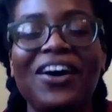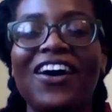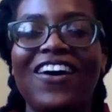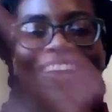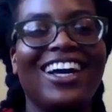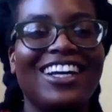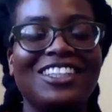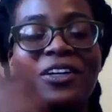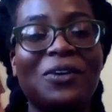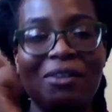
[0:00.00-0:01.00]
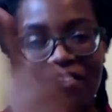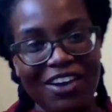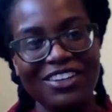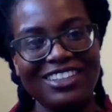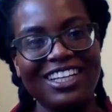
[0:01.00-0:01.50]
Okay, so one of my
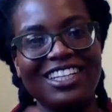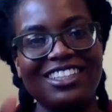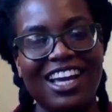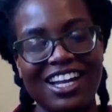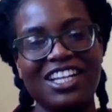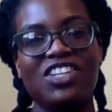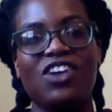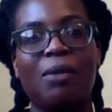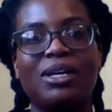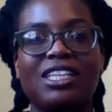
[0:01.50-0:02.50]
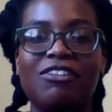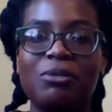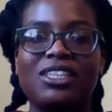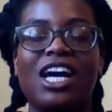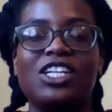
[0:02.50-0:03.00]
favorite scenes in this drama, Devil
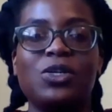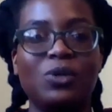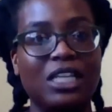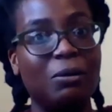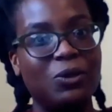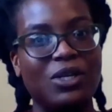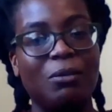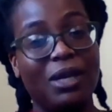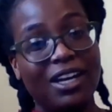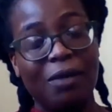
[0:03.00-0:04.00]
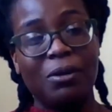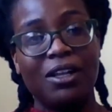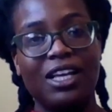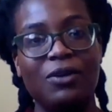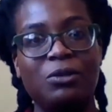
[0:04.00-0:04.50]
Beside You, was not between the main couple.
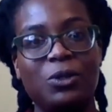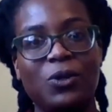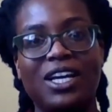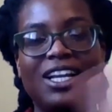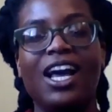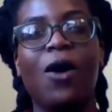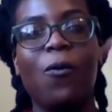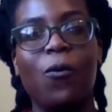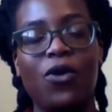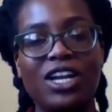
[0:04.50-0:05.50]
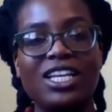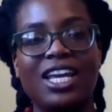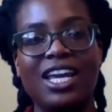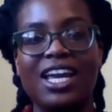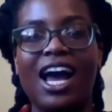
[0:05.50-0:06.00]
It was between
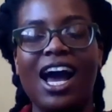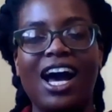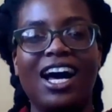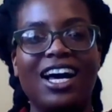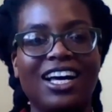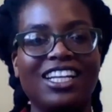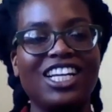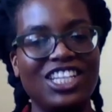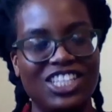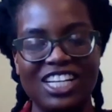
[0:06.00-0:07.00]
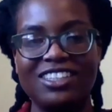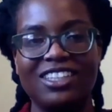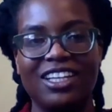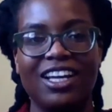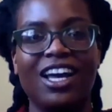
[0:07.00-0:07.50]
Wenyi and
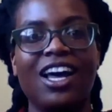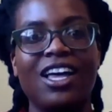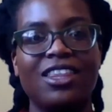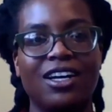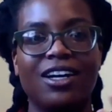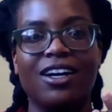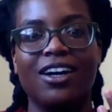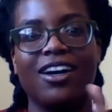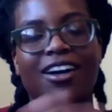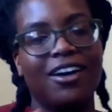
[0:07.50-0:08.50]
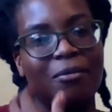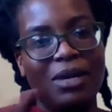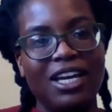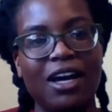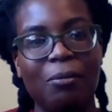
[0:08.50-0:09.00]
Shingzi, the
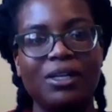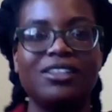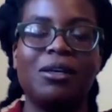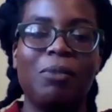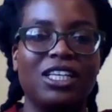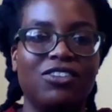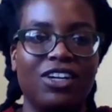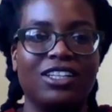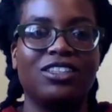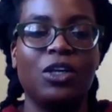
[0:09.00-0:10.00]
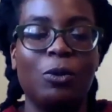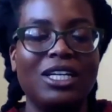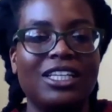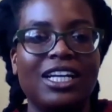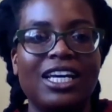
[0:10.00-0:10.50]
main couple's best friends. So
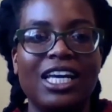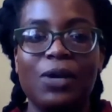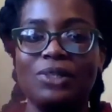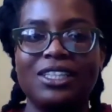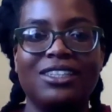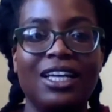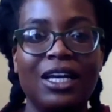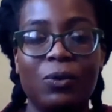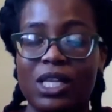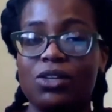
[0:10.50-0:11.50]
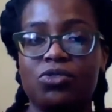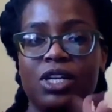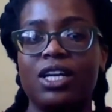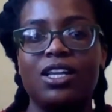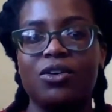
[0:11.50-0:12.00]
basically, it was the scene where they was
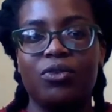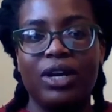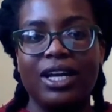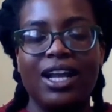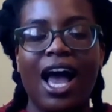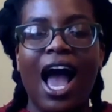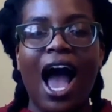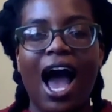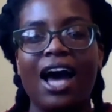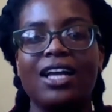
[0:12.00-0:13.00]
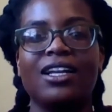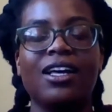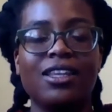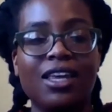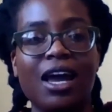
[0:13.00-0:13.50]
running in the rain. And the
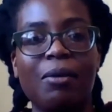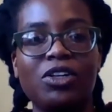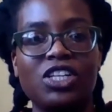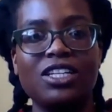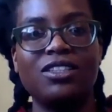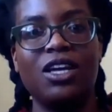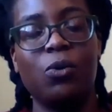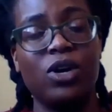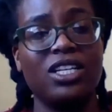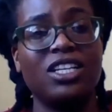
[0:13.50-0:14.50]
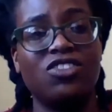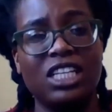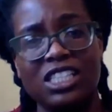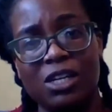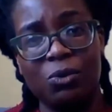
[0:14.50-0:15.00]
thing about Shingzi and Wenyi's
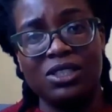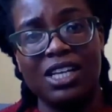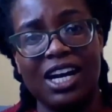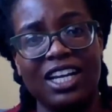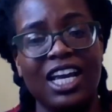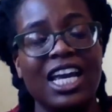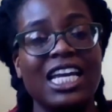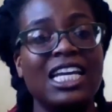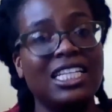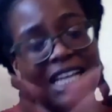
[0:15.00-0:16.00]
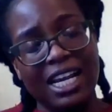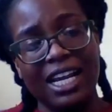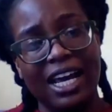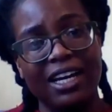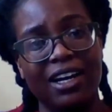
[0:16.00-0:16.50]
relationship was that he didn't
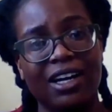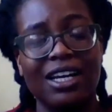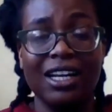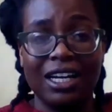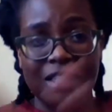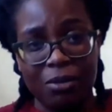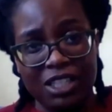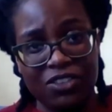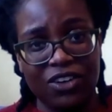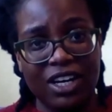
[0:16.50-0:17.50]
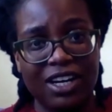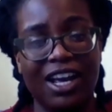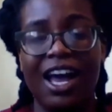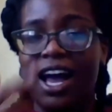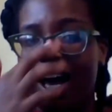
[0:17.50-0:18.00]
like her. He liked her best friend.
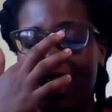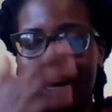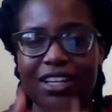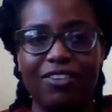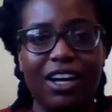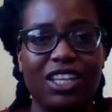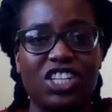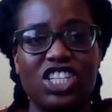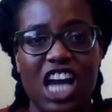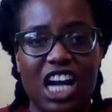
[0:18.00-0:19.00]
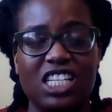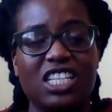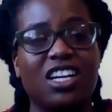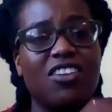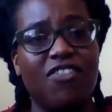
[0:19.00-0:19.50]
And the fact that she actually
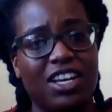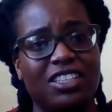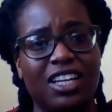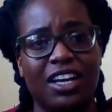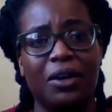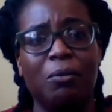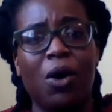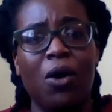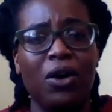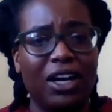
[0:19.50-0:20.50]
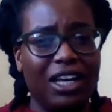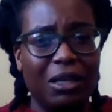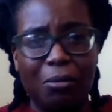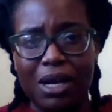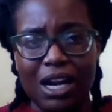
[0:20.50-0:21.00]
confessed to him in the
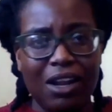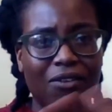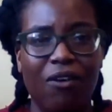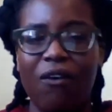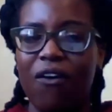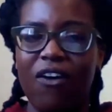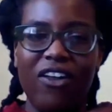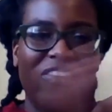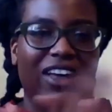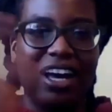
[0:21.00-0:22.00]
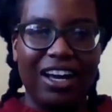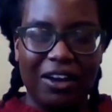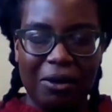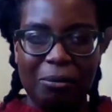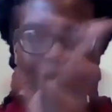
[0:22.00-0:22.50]
middle of all that
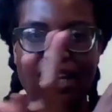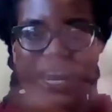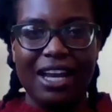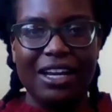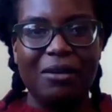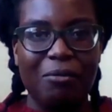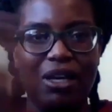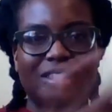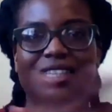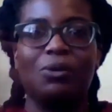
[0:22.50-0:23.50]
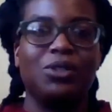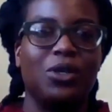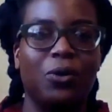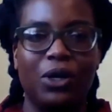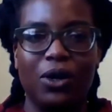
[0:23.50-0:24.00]
complicated mess that was
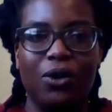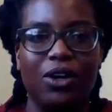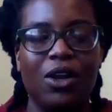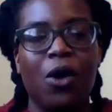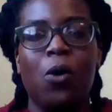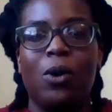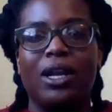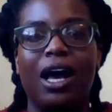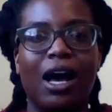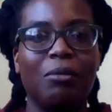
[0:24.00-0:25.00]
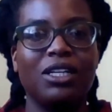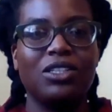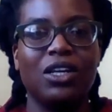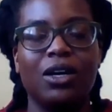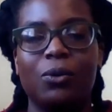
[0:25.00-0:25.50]
going on, when
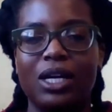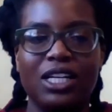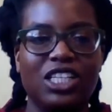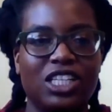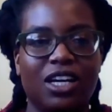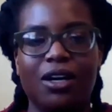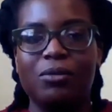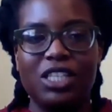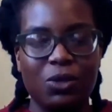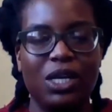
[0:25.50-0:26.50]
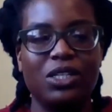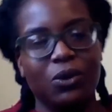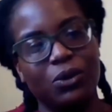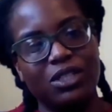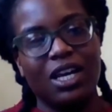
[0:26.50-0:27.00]
Shiwei
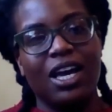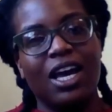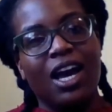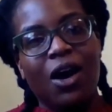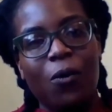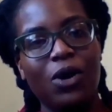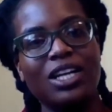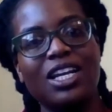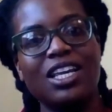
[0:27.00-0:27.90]
told Wenyi